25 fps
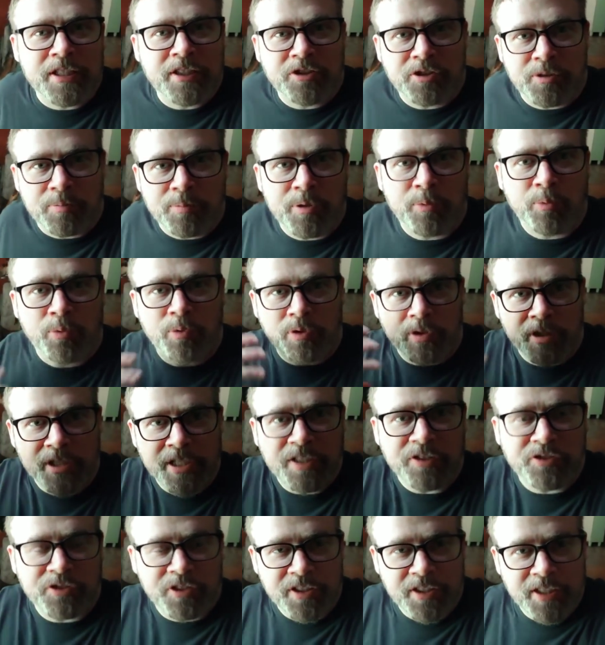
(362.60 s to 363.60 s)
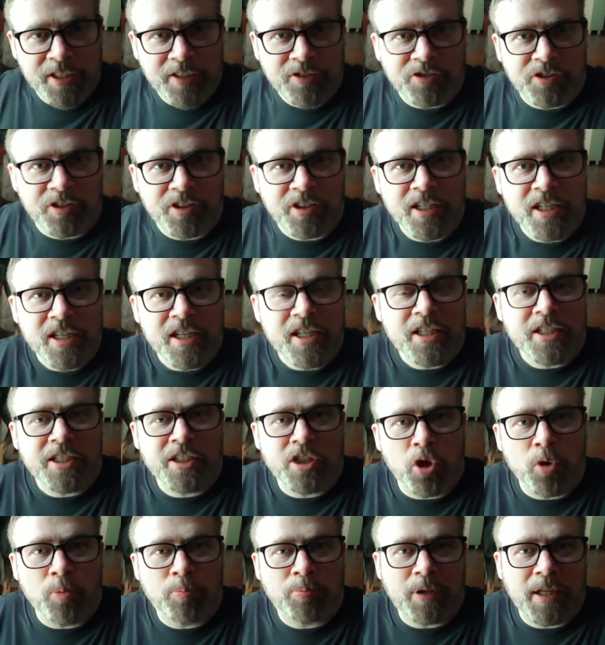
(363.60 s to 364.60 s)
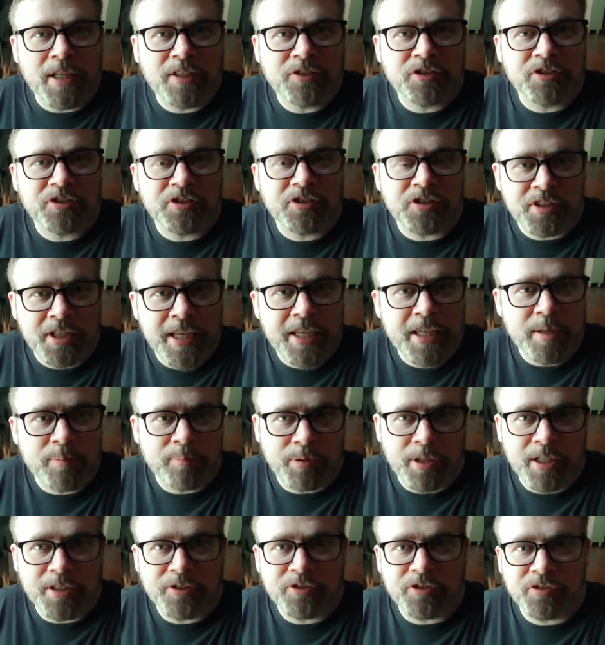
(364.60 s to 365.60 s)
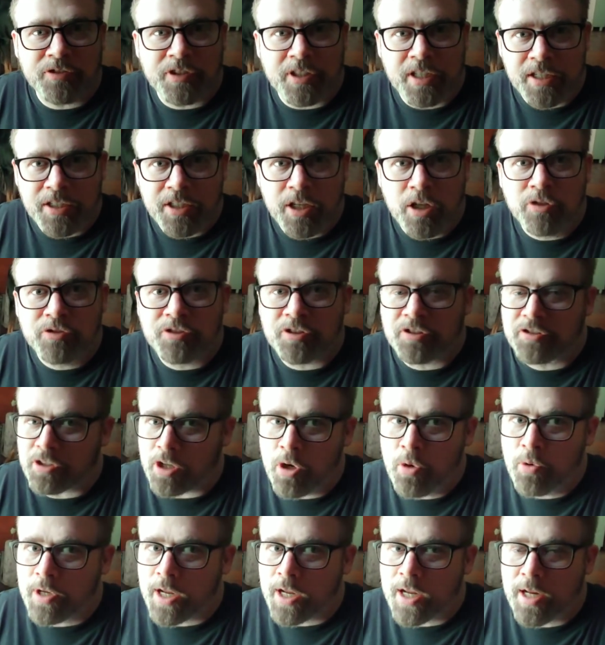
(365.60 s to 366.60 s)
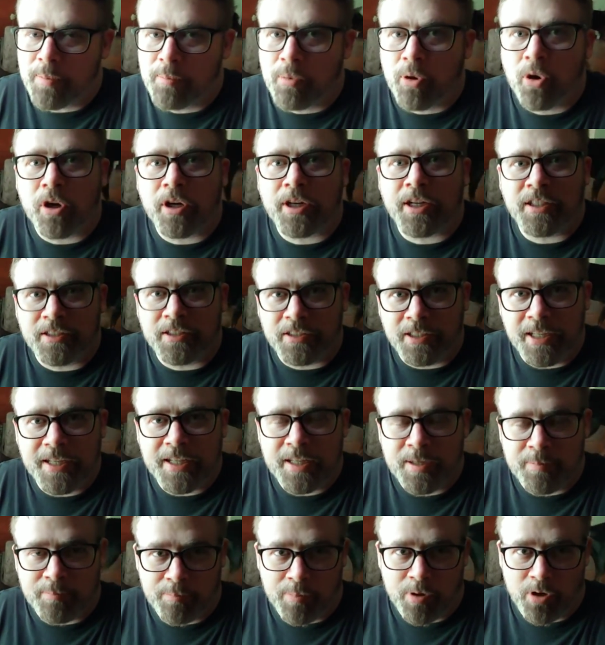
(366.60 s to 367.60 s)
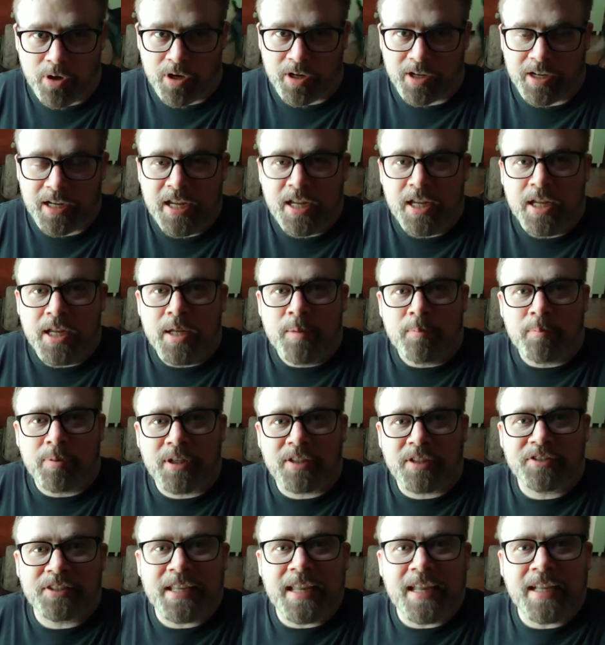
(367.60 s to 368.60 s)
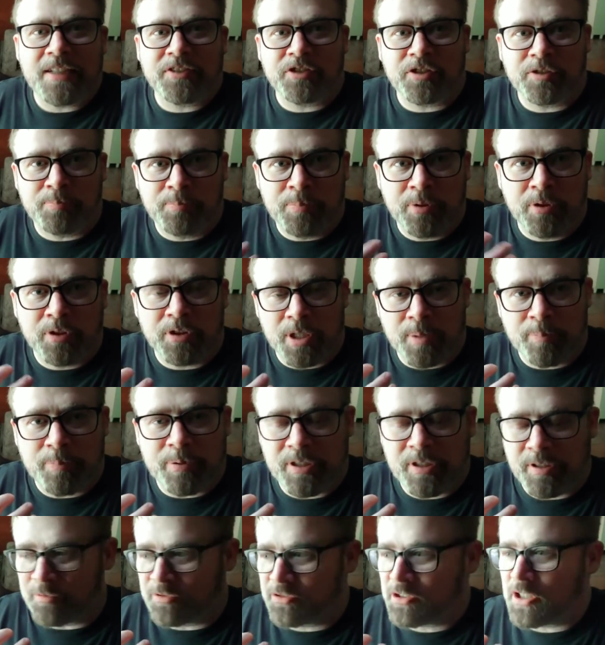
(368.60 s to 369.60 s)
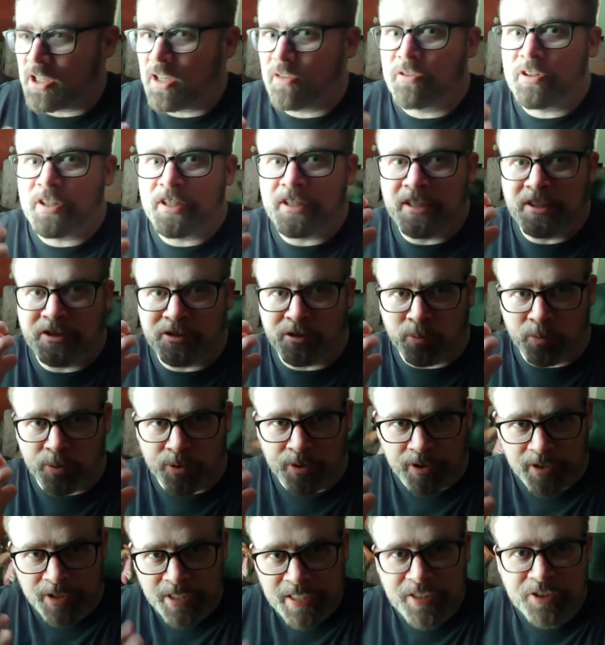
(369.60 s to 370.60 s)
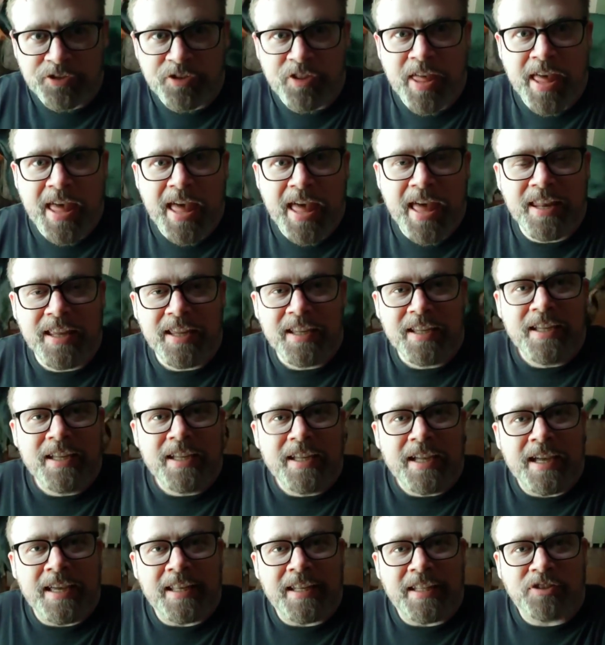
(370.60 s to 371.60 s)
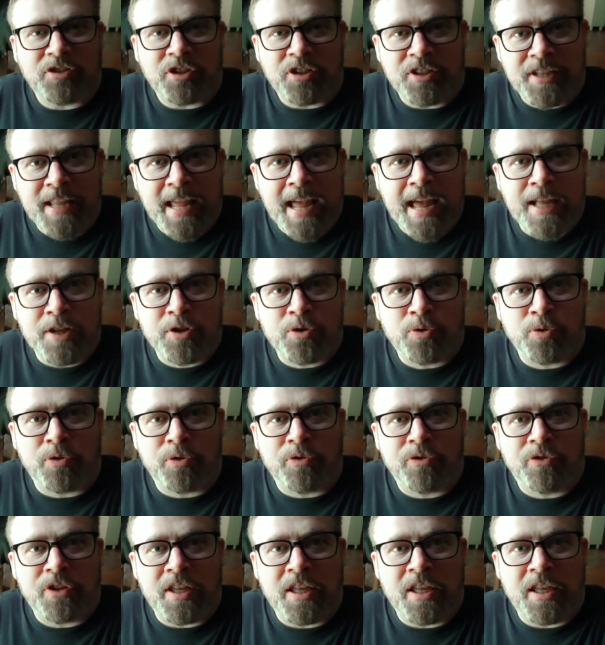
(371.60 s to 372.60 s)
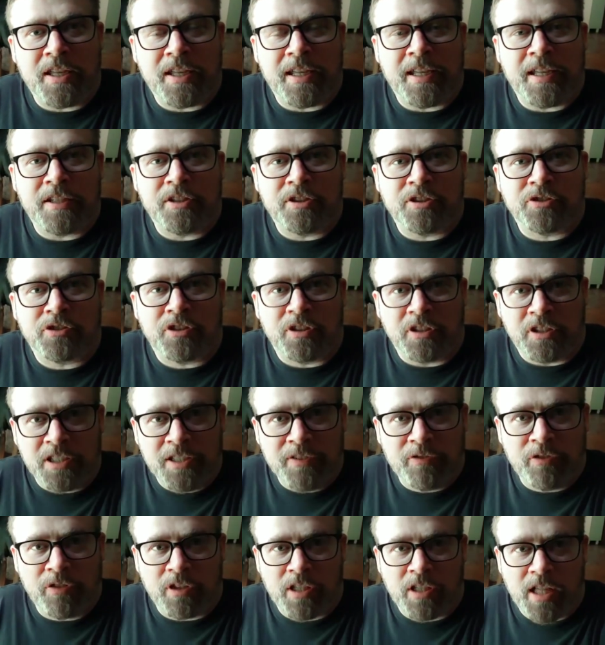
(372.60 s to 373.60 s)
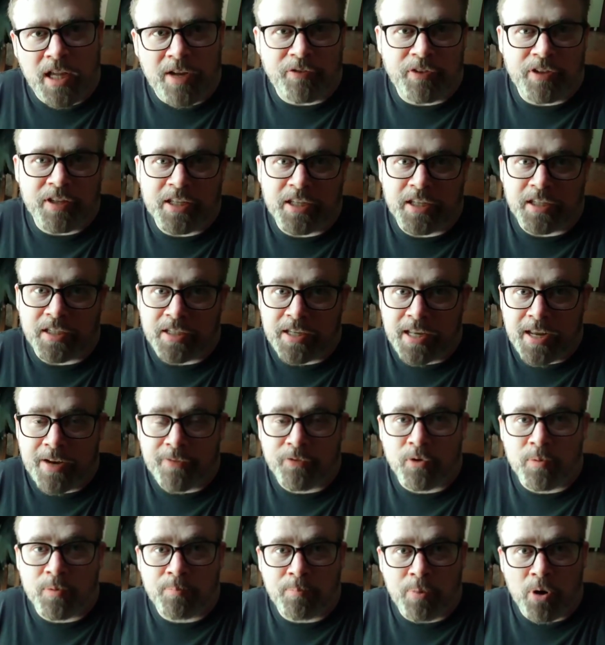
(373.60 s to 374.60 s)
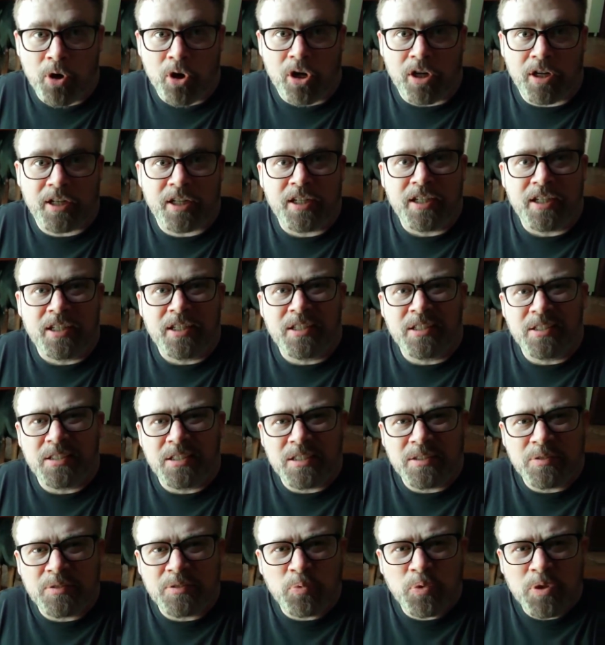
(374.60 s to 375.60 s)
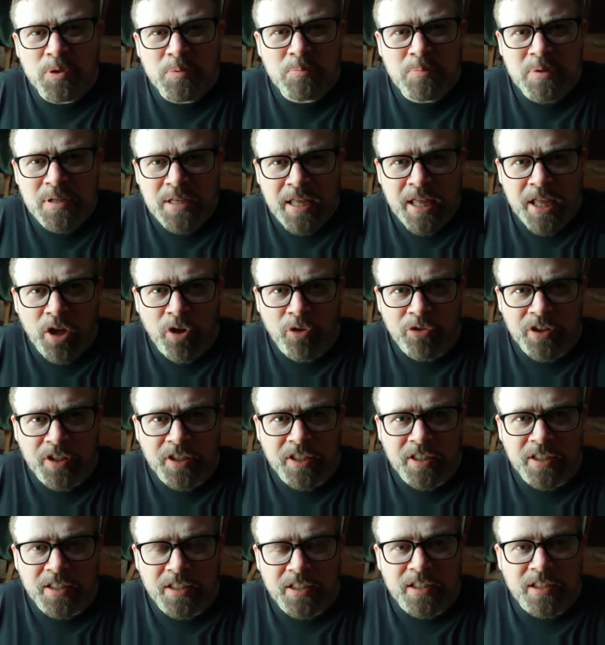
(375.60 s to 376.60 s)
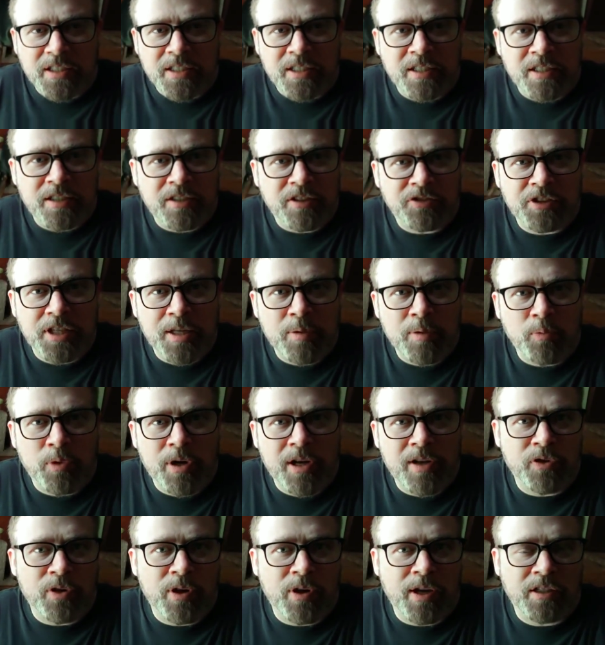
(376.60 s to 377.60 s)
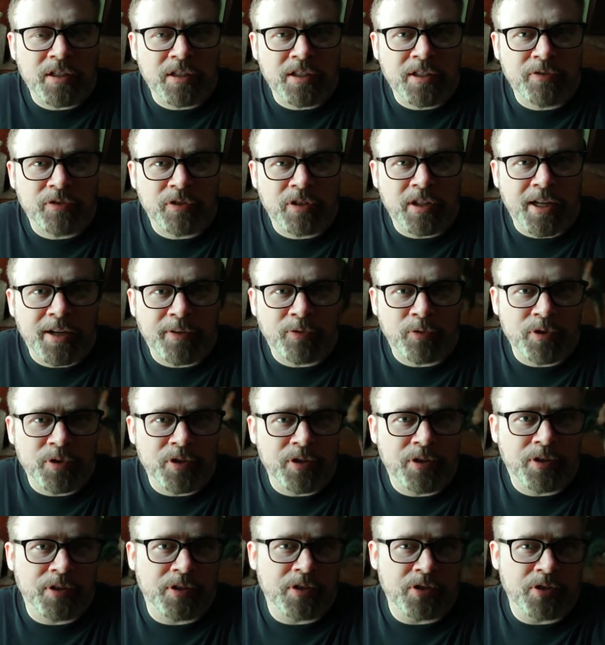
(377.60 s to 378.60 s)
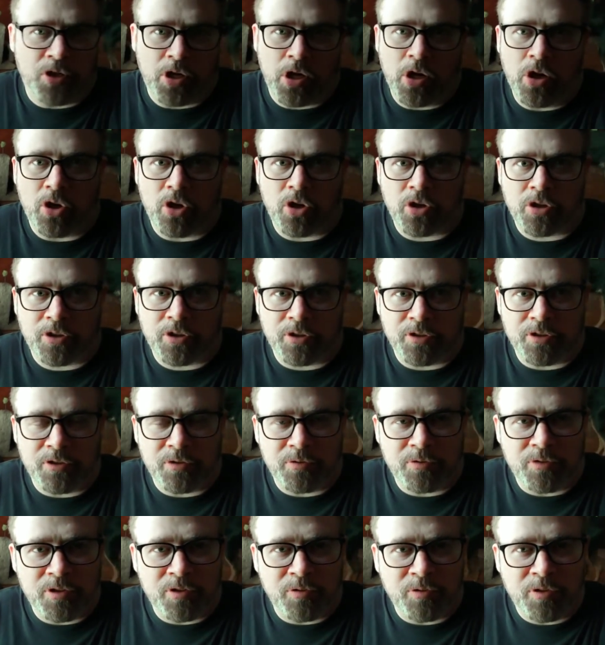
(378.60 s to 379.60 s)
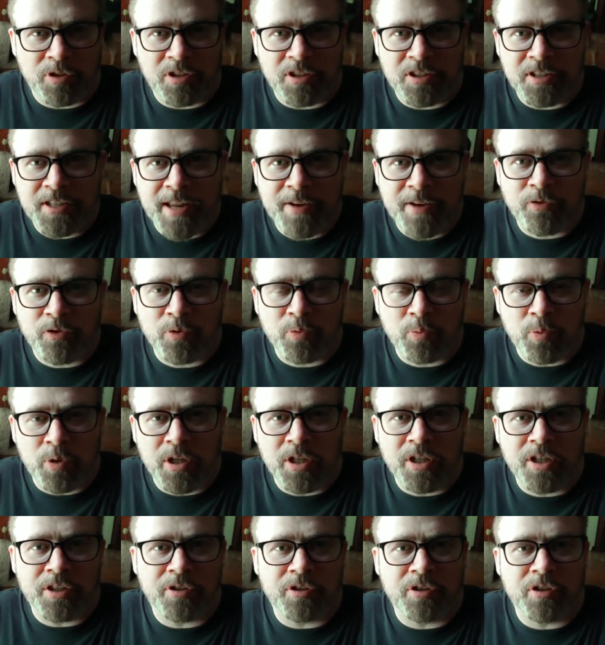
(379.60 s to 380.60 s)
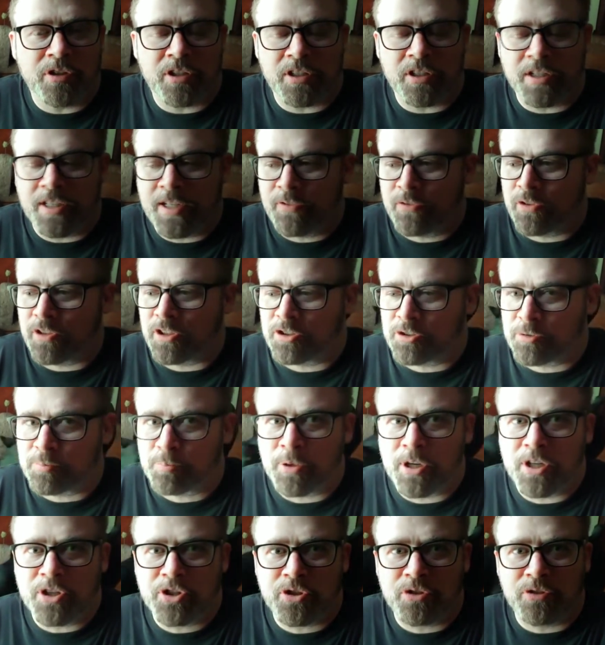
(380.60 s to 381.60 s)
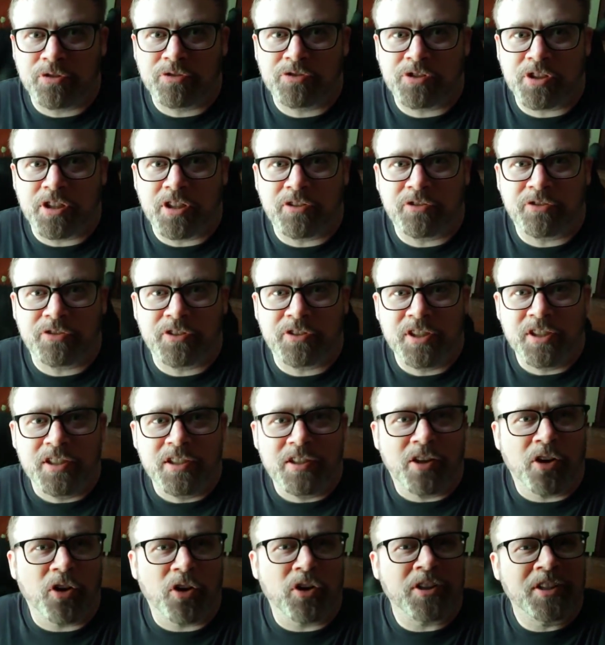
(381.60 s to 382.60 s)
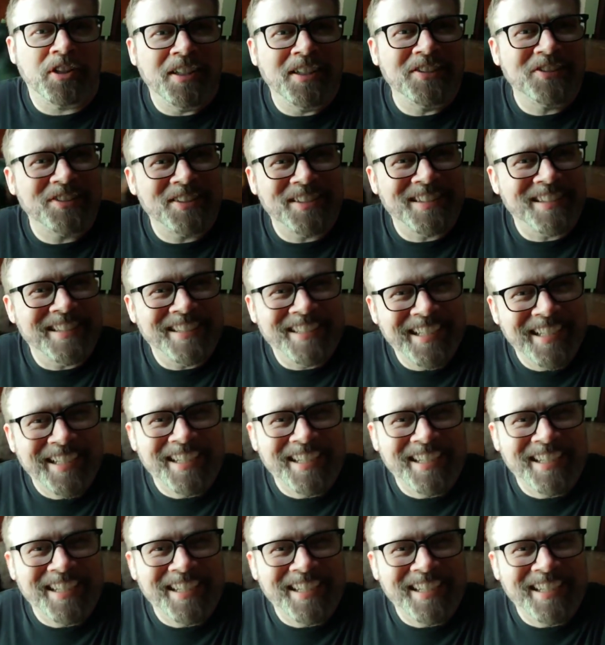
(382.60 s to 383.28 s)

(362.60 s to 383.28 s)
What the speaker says: to be released. He needs to go places and take him places that he knows it's okay to bark, and let him bark, because he has this buildup in himself and he needs to release that. And it's a natural thing, and just to live a life that he can never bark, it wouldn't be healthy. In the same way, if you had to live a life where you couldn't talk, or you could never run, or you could never express yourself artistically,